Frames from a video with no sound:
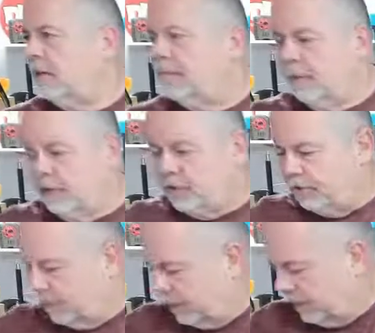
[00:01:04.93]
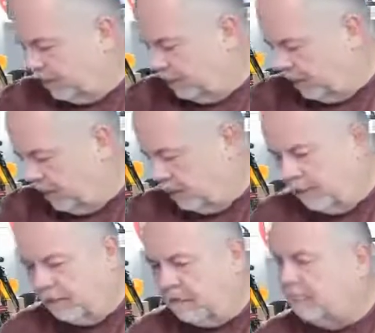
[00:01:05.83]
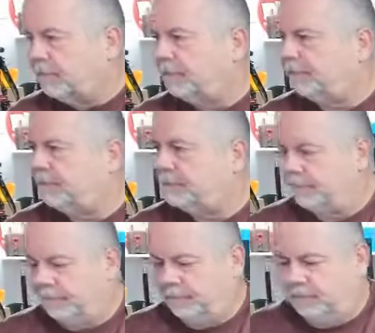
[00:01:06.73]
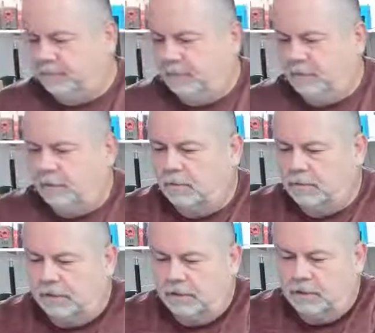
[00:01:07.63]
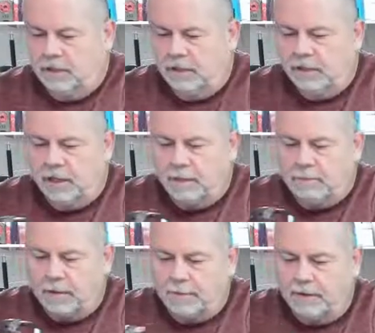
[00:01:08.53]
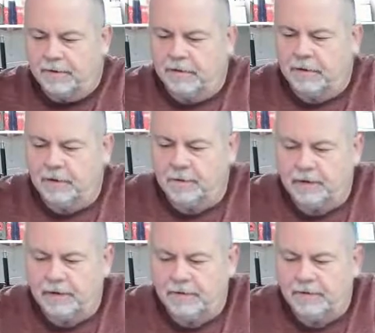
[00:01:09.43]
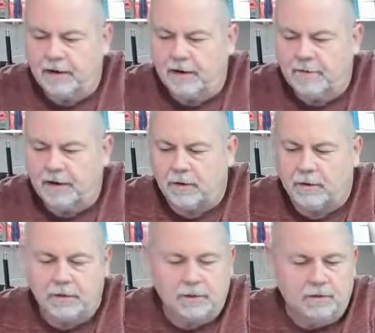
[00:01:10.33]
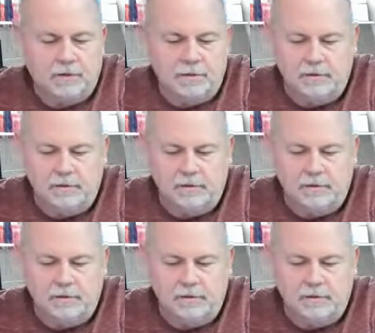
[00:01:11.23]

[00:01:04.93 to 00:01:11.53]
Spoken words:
major mess up tonight. Oops, I just thought I'd pop in for a little bit, for a half hour or so.